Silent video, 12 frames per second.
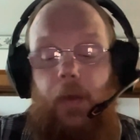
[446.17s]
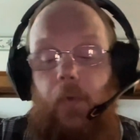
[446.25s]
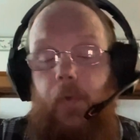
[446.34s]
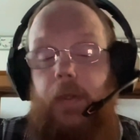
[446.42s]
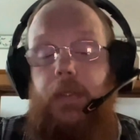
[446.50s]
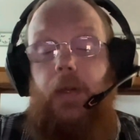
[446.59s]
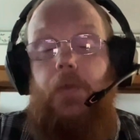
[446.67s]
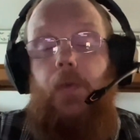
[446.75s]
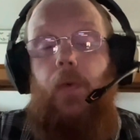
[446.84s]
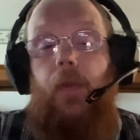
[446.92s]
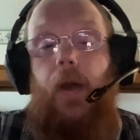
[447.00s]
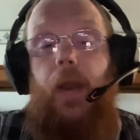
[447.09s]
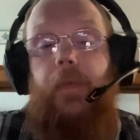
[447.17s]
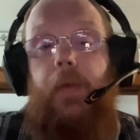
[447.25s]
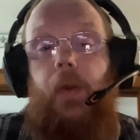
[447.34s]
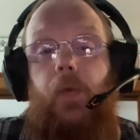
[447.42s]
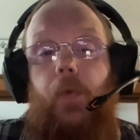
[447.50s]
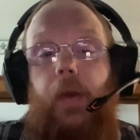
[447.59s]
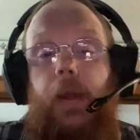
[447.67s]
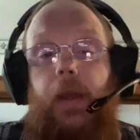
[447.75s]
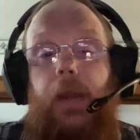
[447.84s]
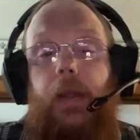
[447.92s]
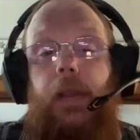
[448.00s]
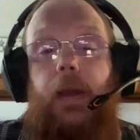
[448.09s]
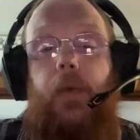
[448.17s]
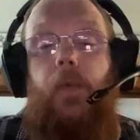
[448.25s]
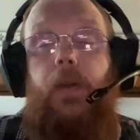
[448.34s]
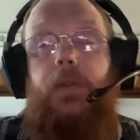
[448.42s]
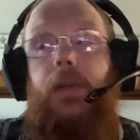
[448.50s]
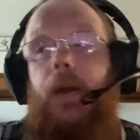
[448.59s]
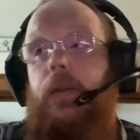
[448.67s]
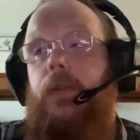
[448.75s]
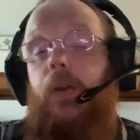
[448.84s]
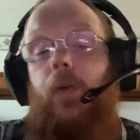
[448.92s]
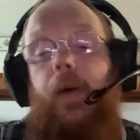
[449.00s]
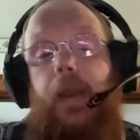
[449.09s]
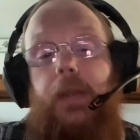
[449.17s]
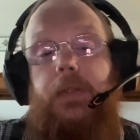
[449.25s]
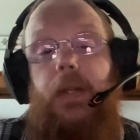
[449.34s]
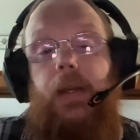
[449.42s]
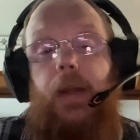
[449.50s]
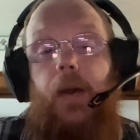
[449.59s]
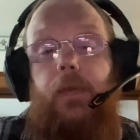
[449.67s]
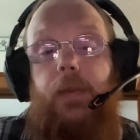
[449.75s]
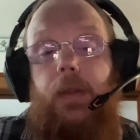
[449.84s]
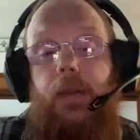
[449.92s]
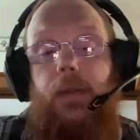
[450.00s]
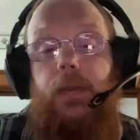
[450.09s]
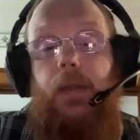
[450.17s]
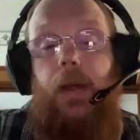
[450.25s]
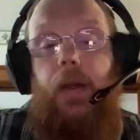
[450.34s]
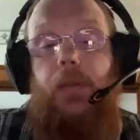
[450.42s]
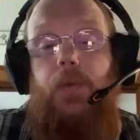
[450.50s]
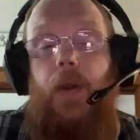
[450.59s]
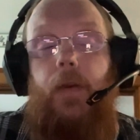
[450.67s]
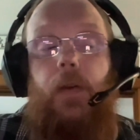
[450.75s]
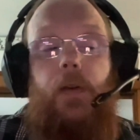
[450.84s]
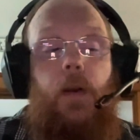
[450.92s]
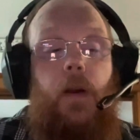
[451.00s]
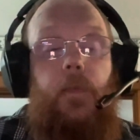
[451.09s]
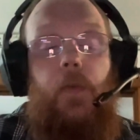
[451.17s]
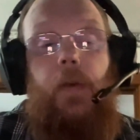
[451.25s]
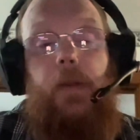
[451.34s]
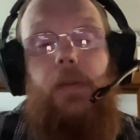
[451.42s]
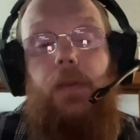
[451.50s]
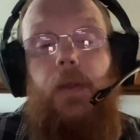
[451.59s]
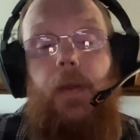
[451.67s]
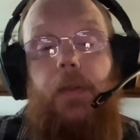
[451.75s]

reach out to a lot of you, and I want you guys to go ahead and check out these trucker convoys.